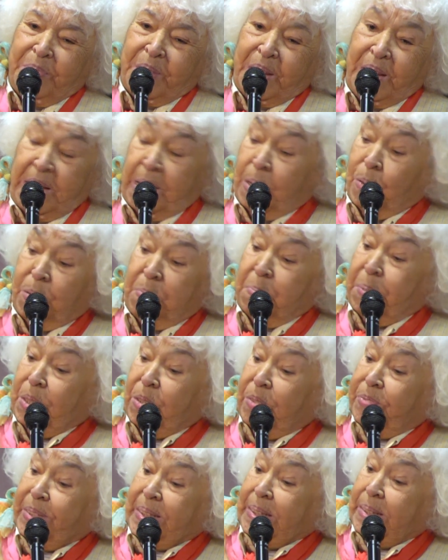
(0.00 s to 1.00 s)
He would be
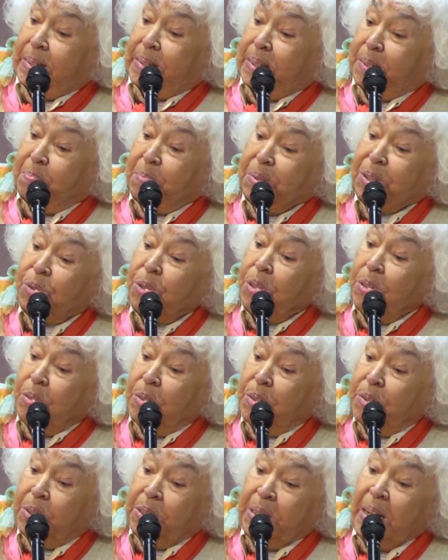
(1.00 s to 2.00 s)
offended
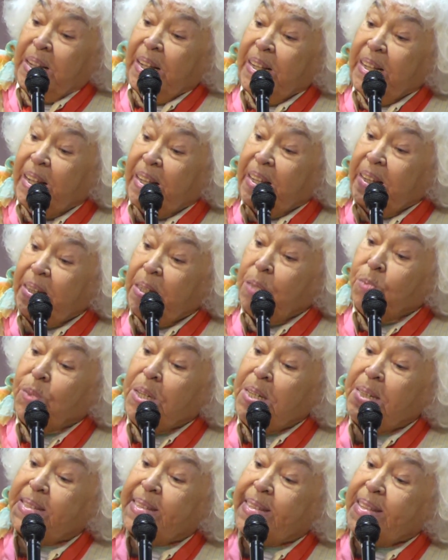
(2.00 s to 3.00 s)
because he
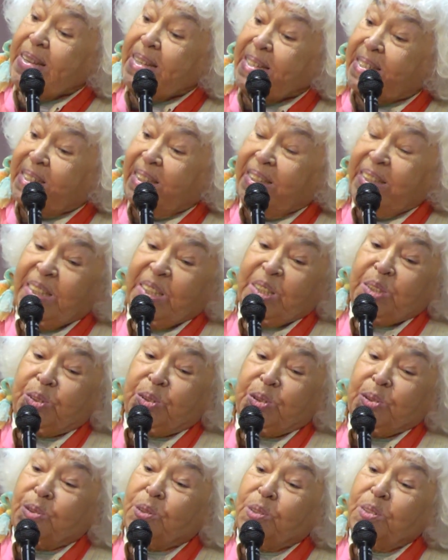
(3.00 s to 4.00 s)
will think he is
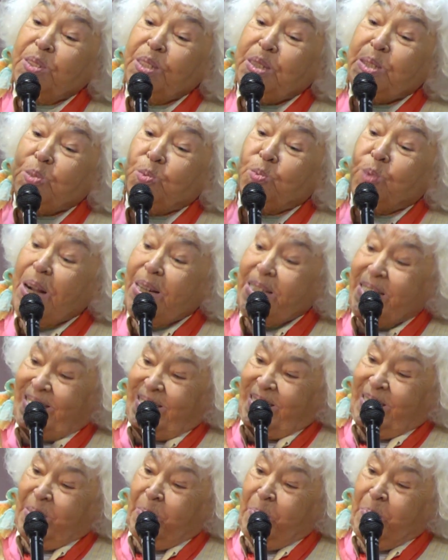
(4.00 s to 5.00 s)
the only one
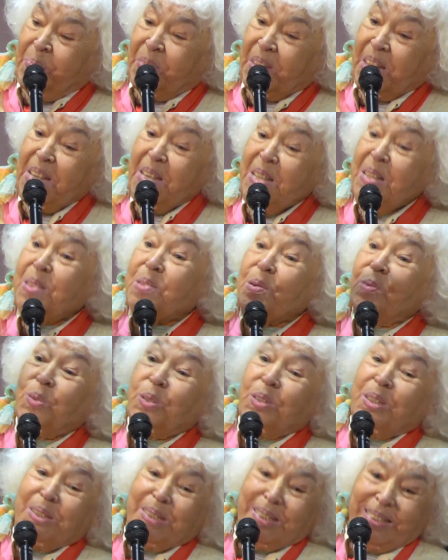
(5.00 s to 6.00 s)
in the
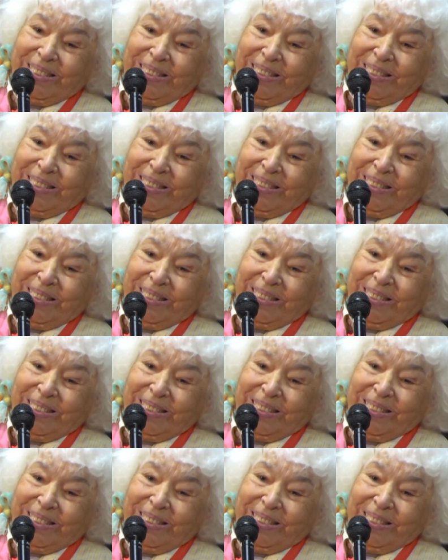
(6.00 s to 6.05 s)
world,